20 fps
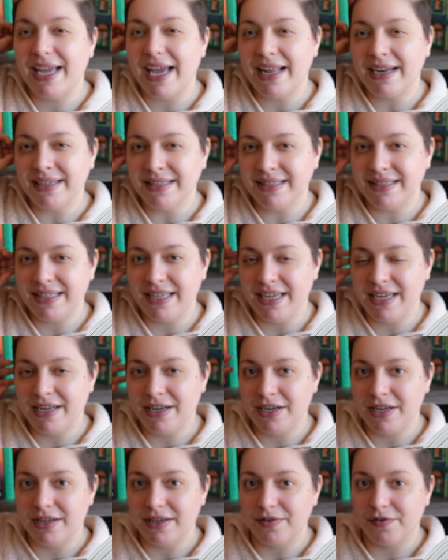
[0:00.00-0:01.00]
get a
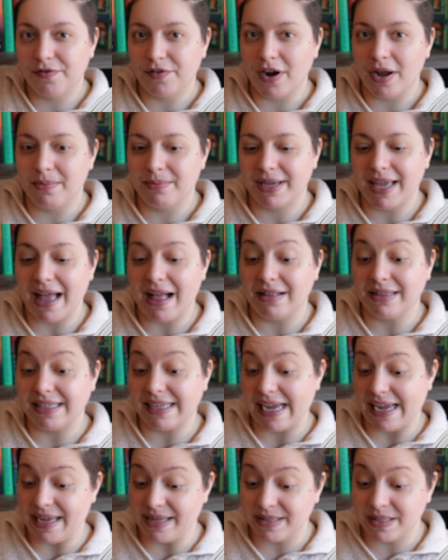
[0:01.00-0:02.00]
scene from
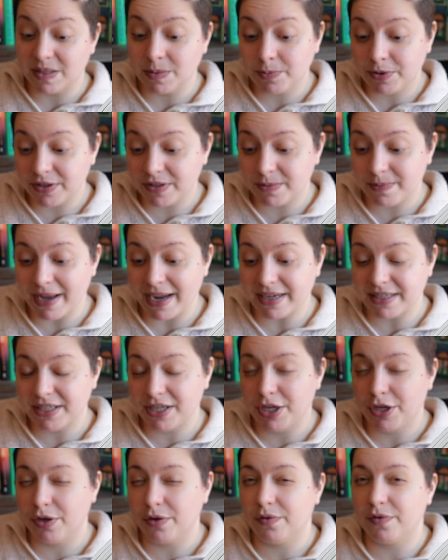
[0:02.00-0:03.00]
Kaltain's
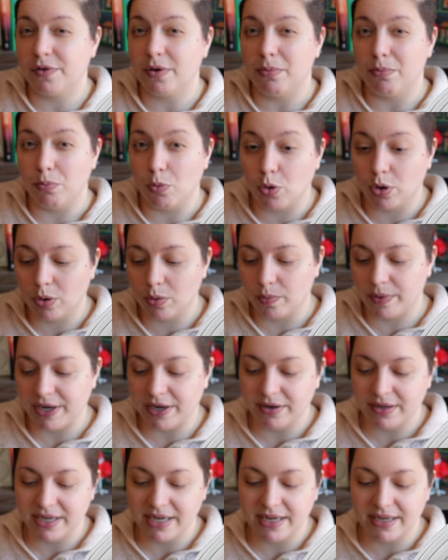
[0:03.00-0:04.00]
perspective, more
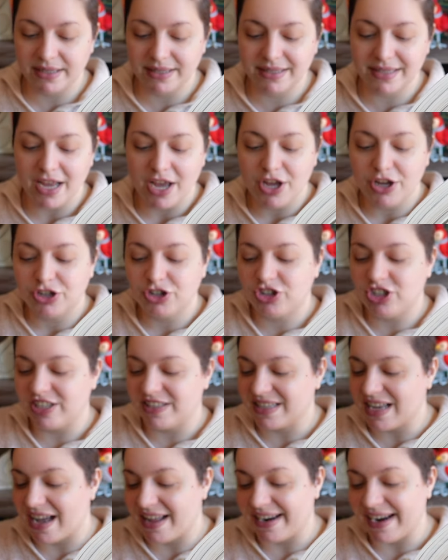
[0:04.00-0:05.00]
weirdness.
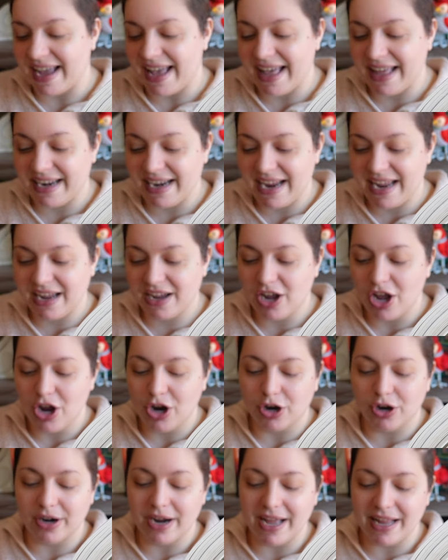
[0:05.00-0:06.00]
She's got a headache.
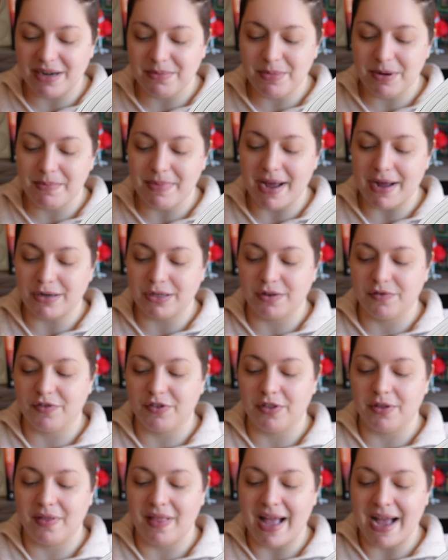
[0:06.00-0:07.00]
Her head had been pounding for
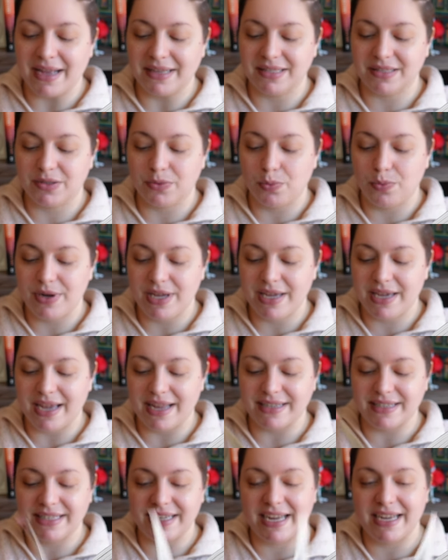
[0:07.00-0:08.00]
the last week,
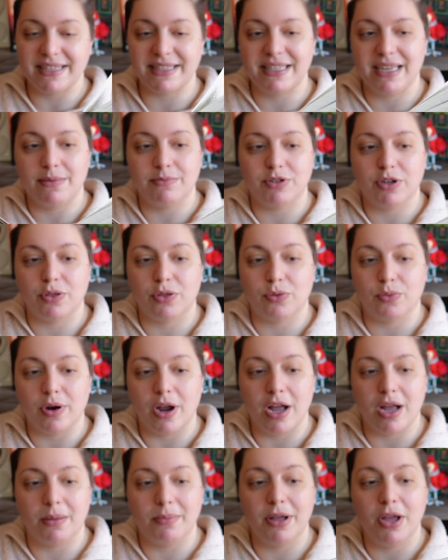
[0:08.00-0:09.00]
and today it seemed to
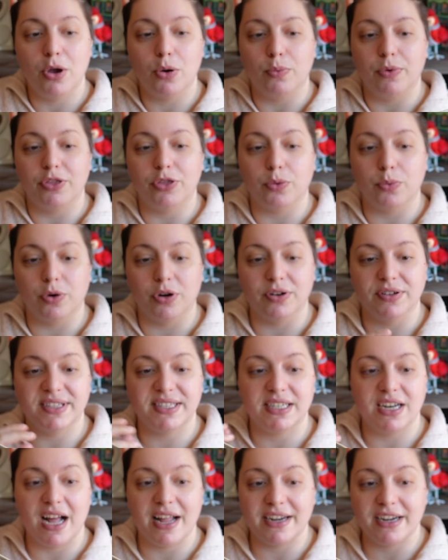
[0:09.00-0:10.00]
throb with the words,
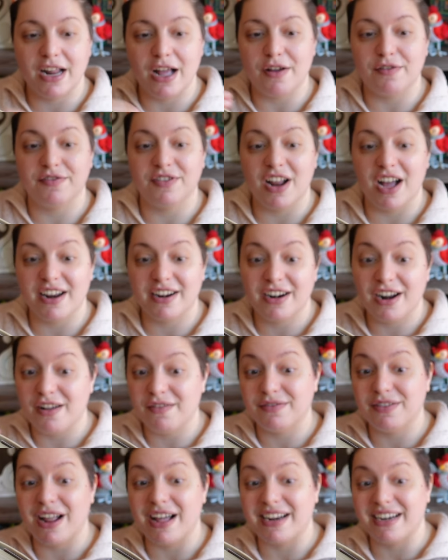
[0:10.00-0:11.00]
not enough, not
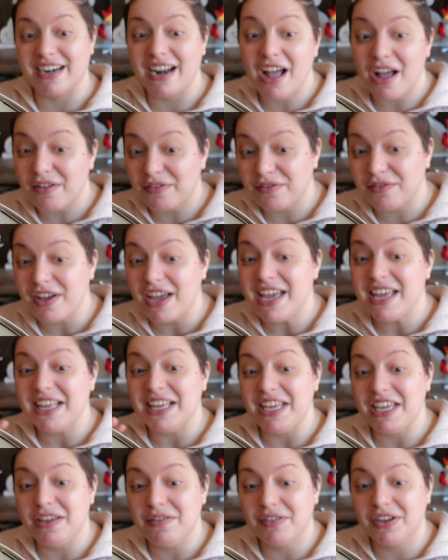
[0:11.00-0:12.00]
enough, not enough.
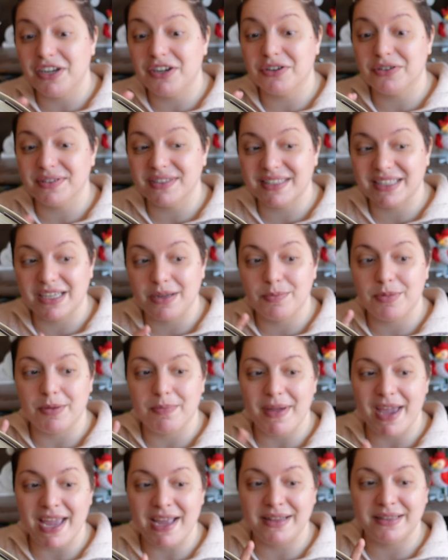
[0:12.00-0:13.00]
Even in her sleep, the
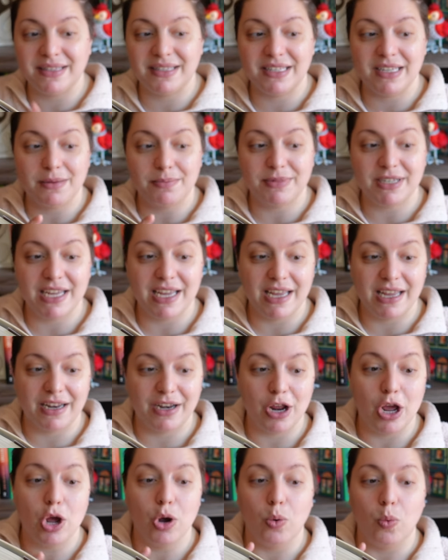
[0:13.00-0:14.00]
pain seeped
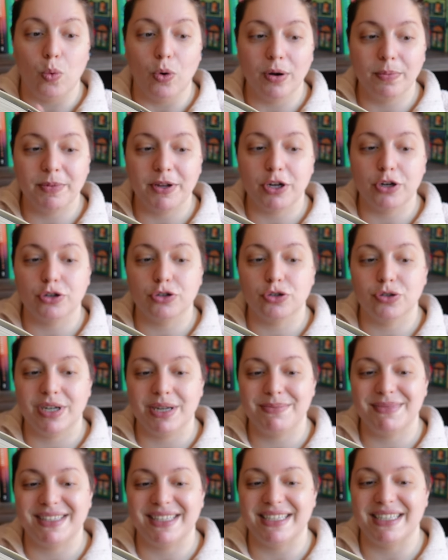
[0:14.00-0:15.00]
in, warping her
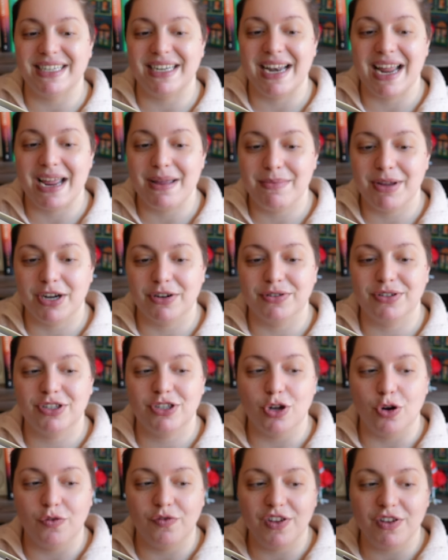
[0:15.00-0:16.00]
dreams into nightmares
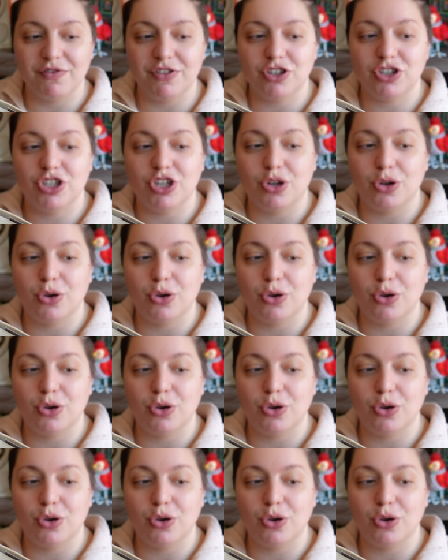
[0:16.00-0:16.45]
so vivid she